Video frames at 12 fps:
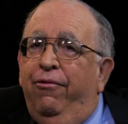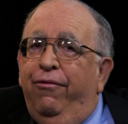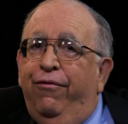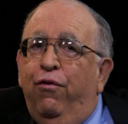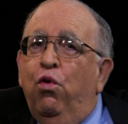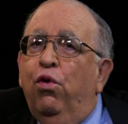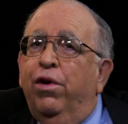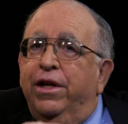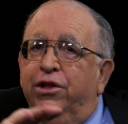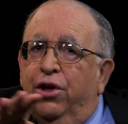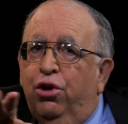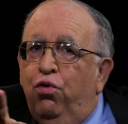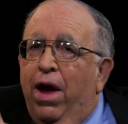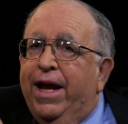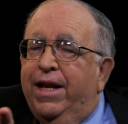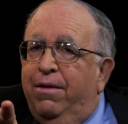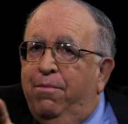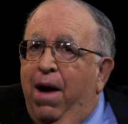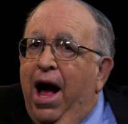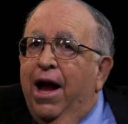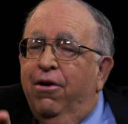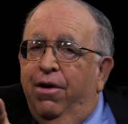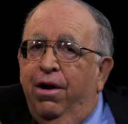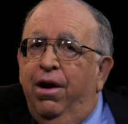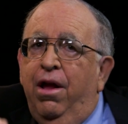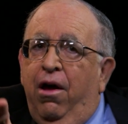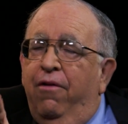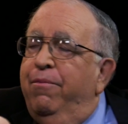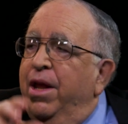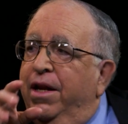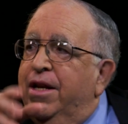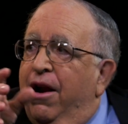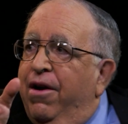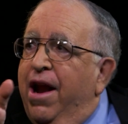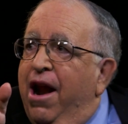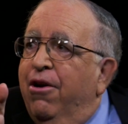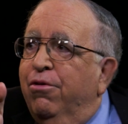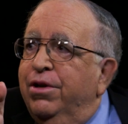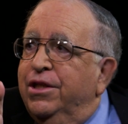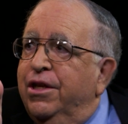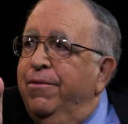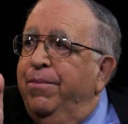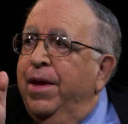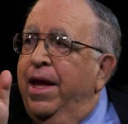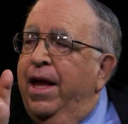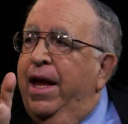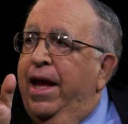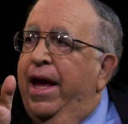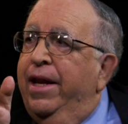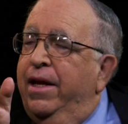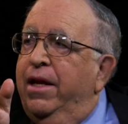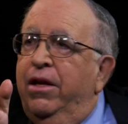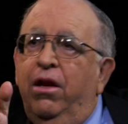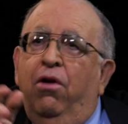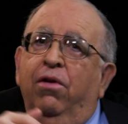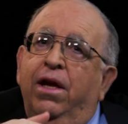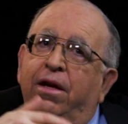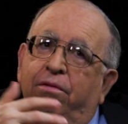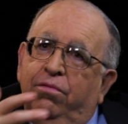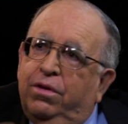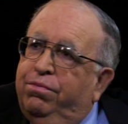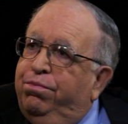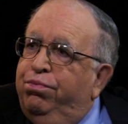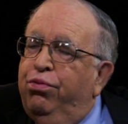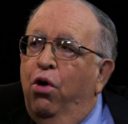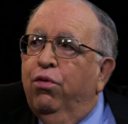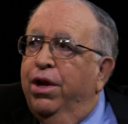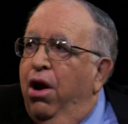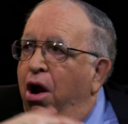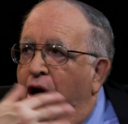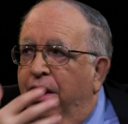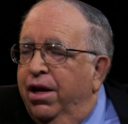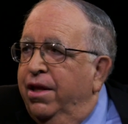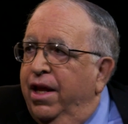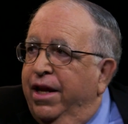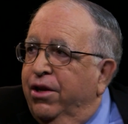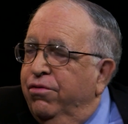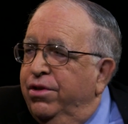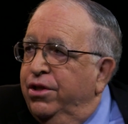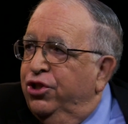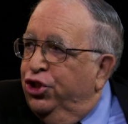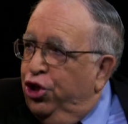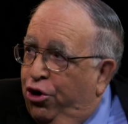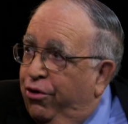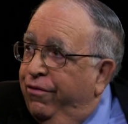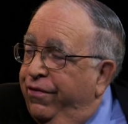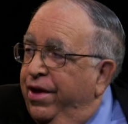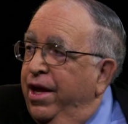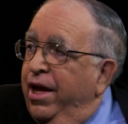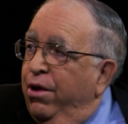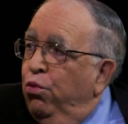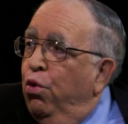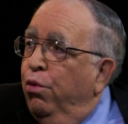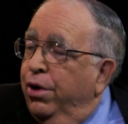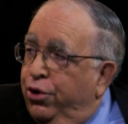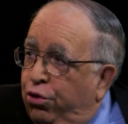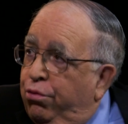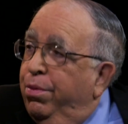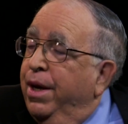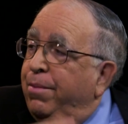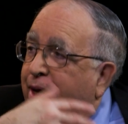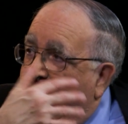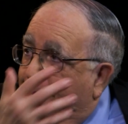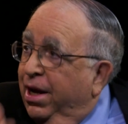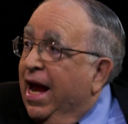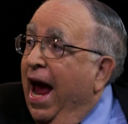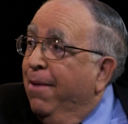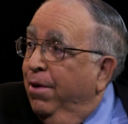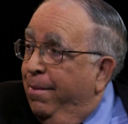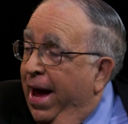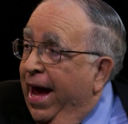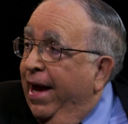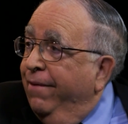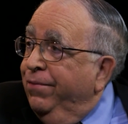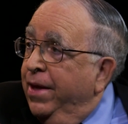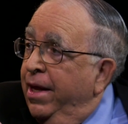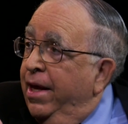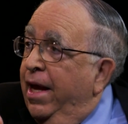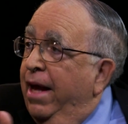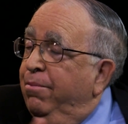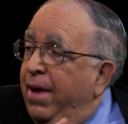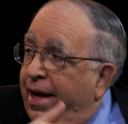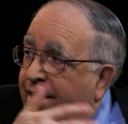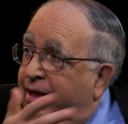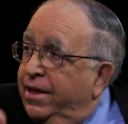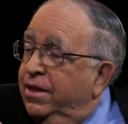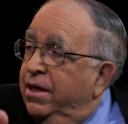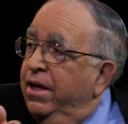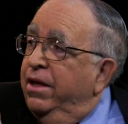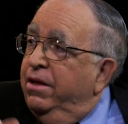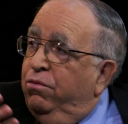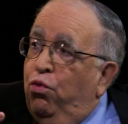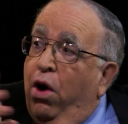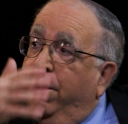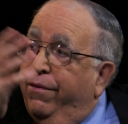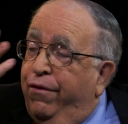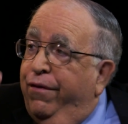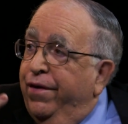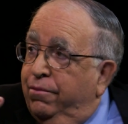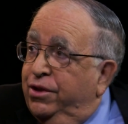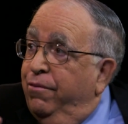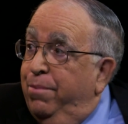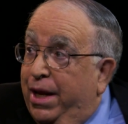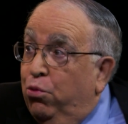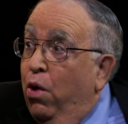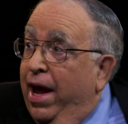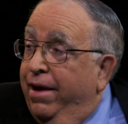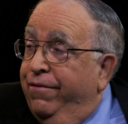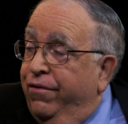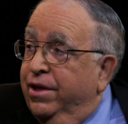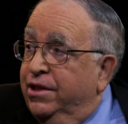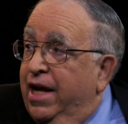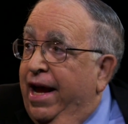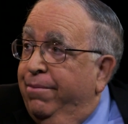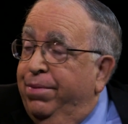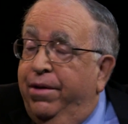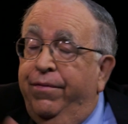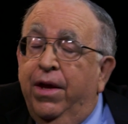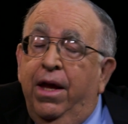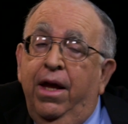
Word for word: Ford is a great admirer of military heroism. And you know, he was brokenhearted that he couldn't serve in World War II, but he became a cameraman and made these wonderful films of Midway, for example.